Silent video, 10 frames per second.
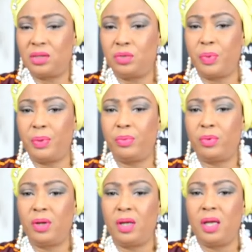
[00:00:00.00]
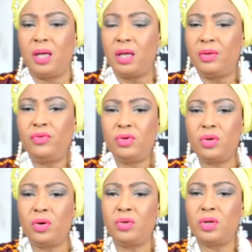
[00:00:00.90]
to people, if you
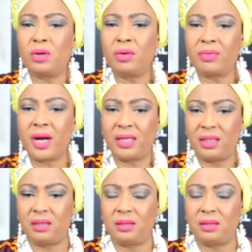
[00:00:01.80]
know you're not ready,